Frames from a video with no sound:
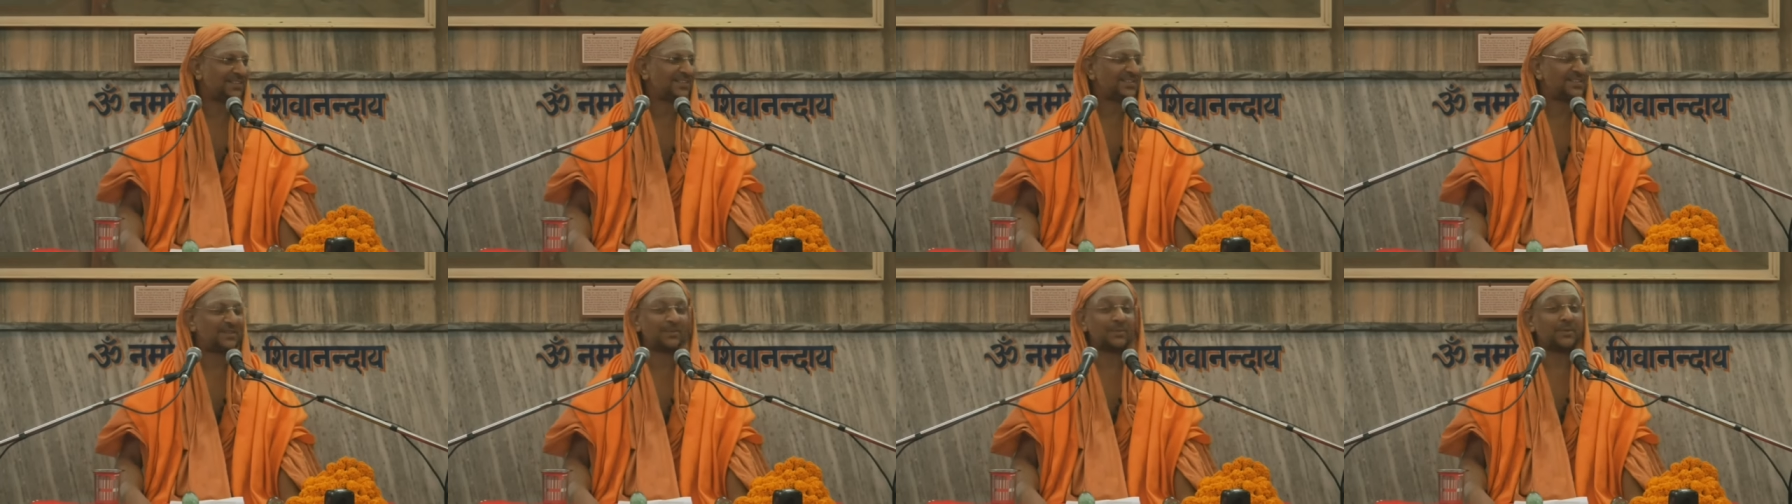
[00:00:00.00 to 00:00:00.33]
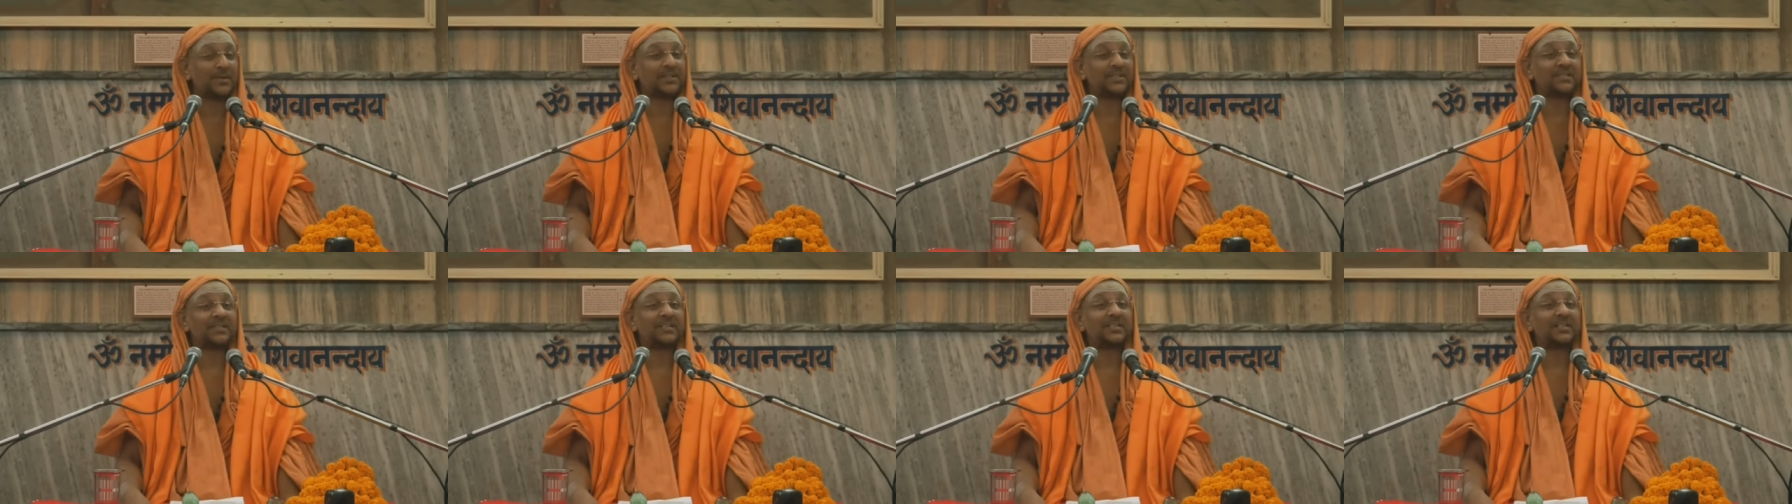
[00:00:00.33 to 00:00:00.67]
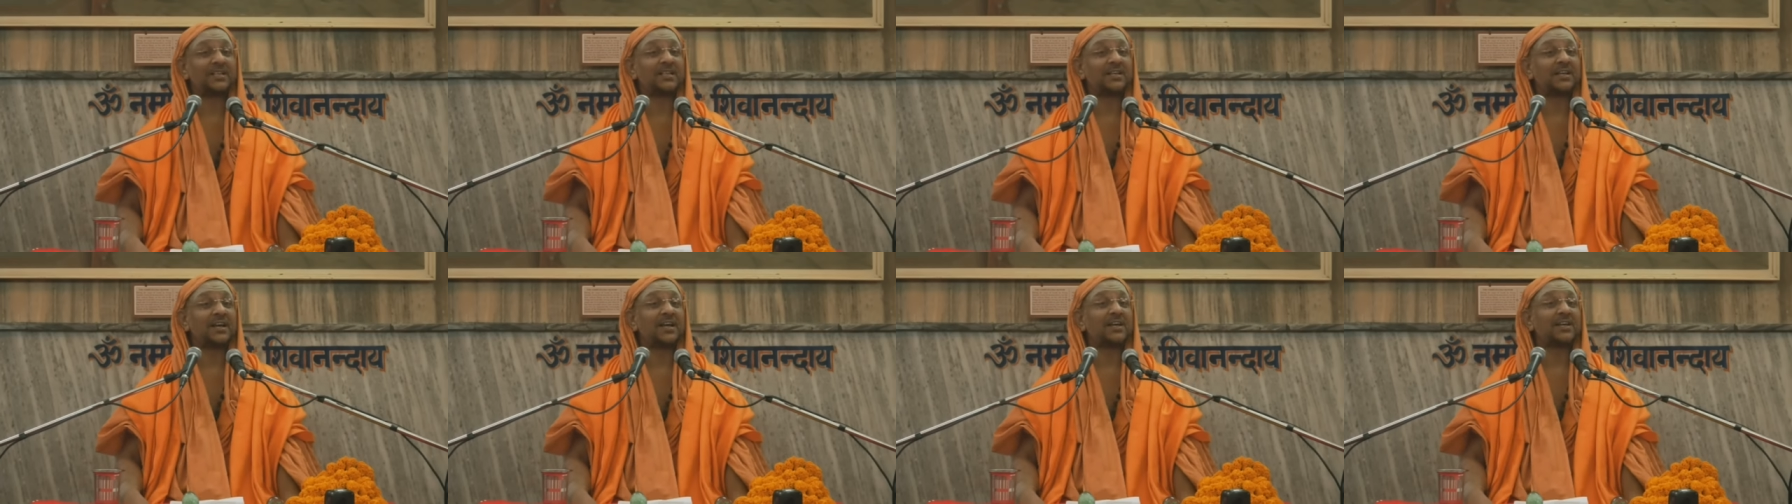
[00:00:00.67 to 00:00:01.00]
See, by
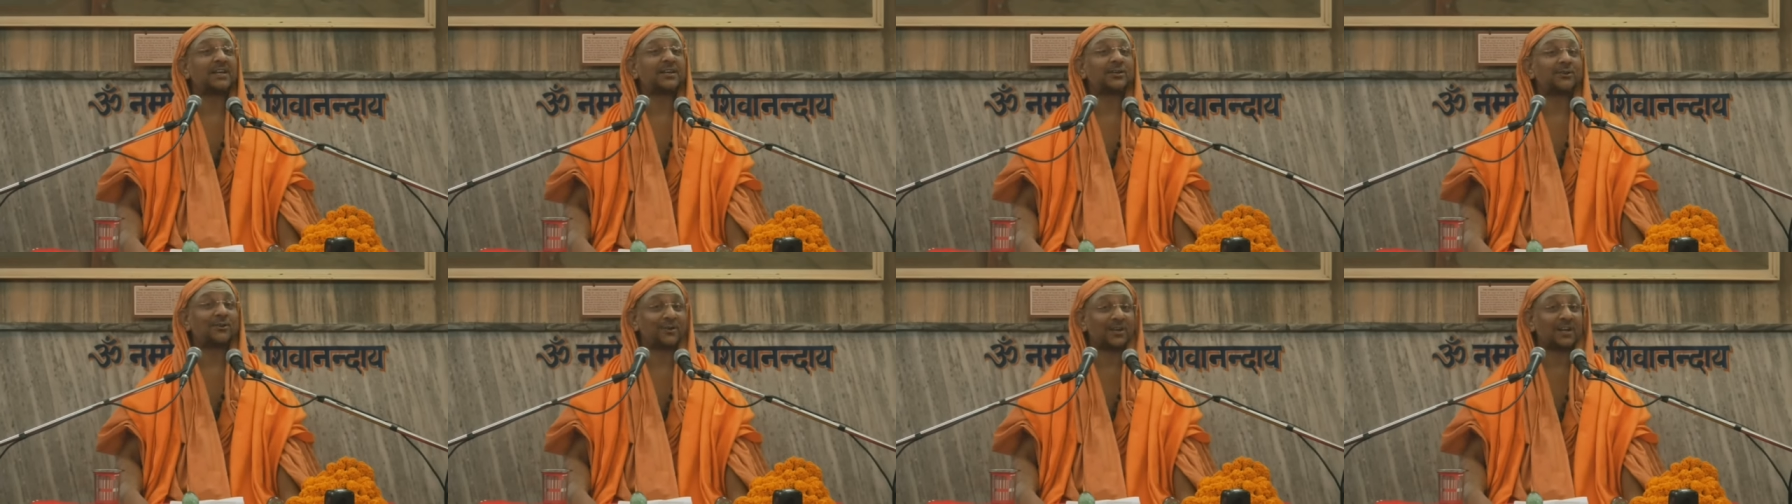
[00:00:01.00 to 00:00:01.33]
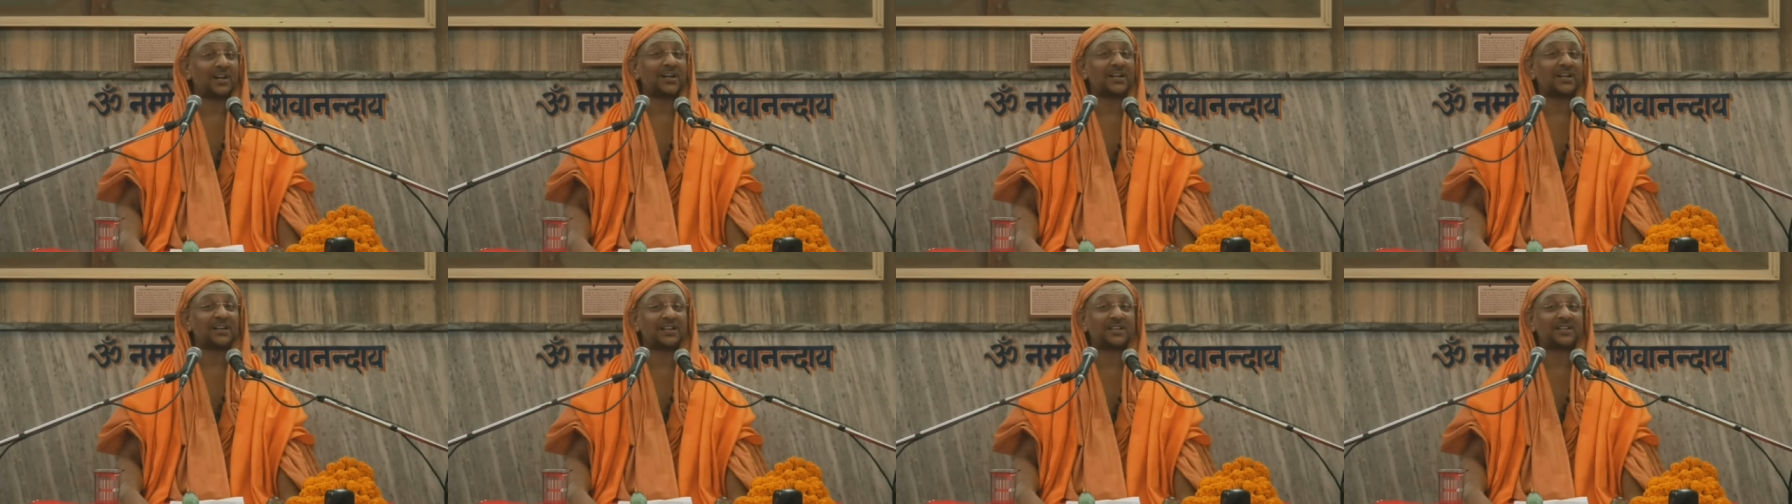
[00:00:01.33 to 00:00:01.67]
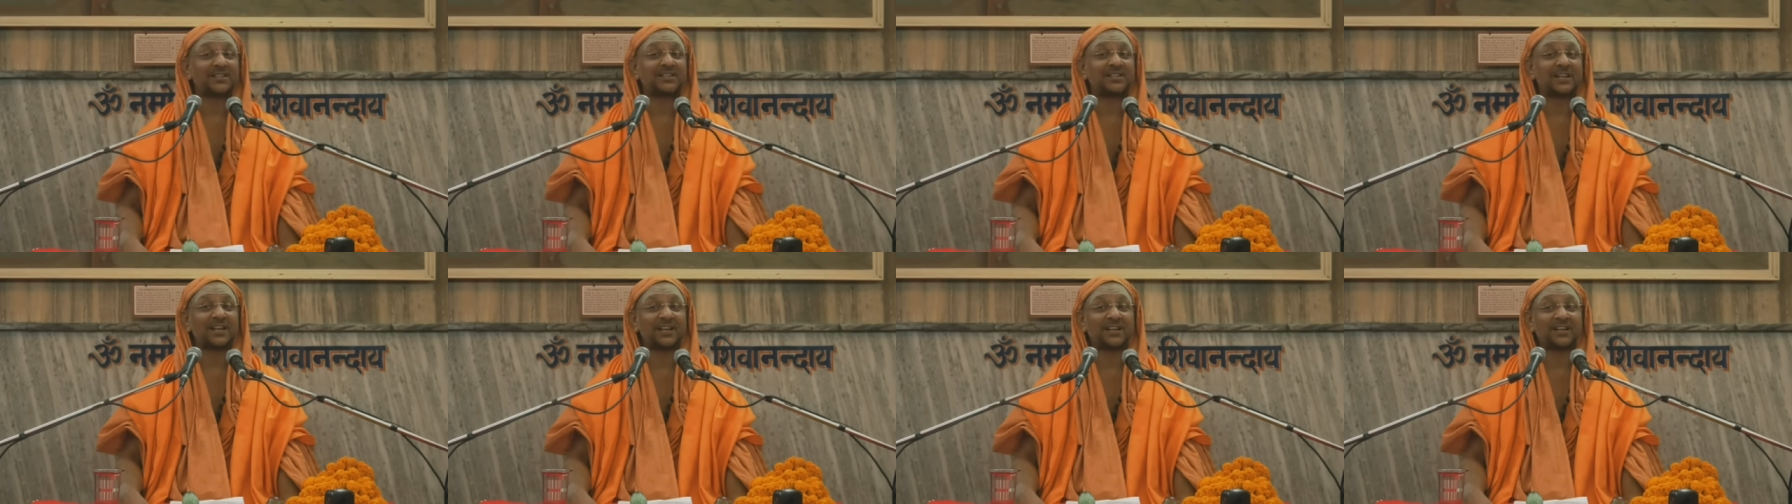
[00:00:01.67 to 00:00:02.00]
seeing, I cannot
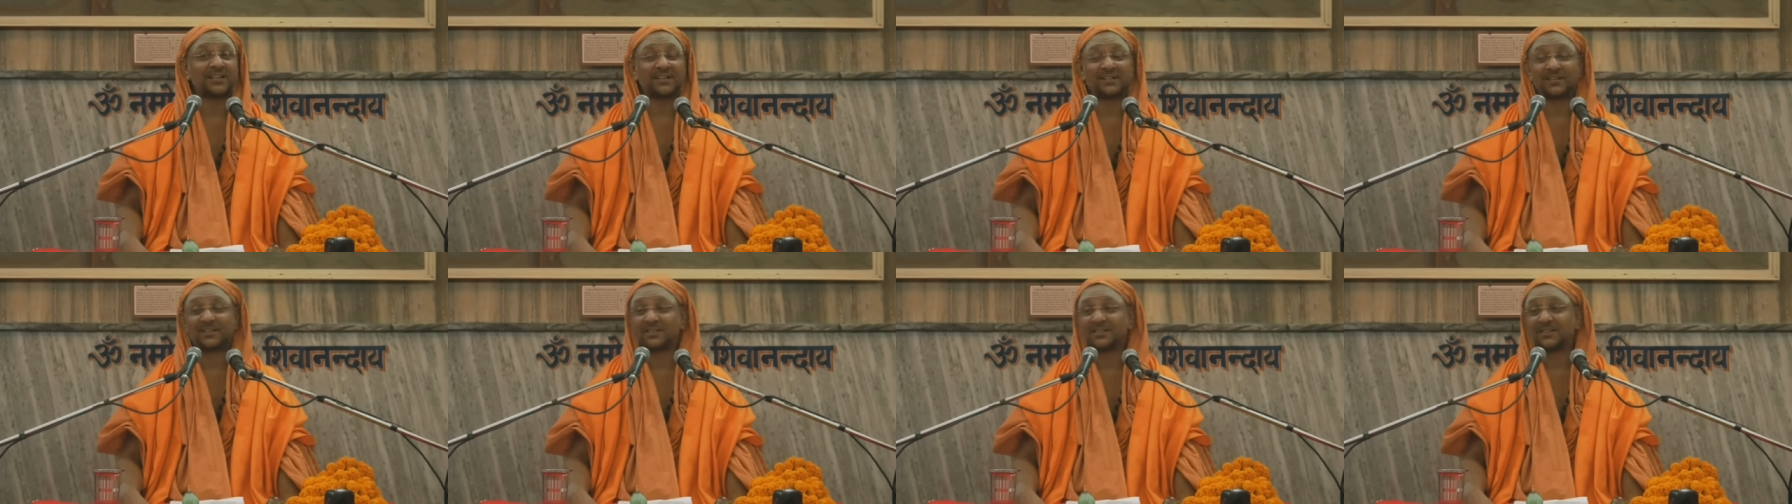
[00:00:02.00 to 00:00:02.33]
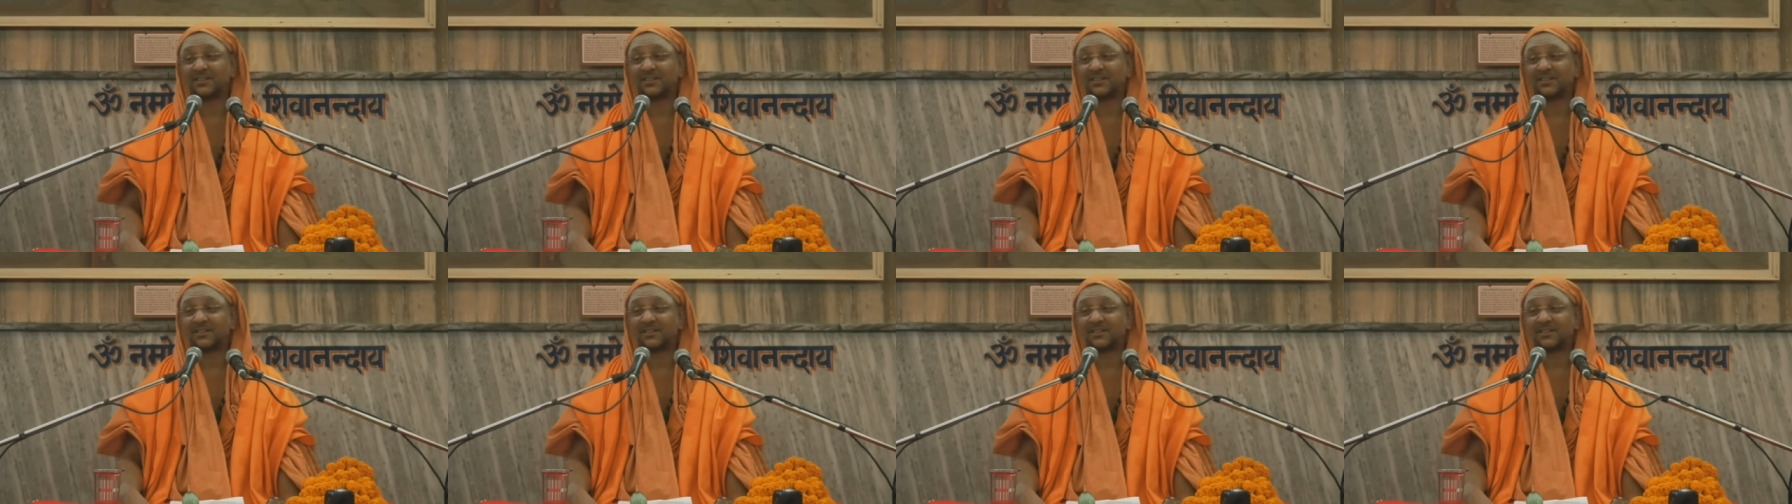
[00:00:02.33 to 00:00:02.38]
understand.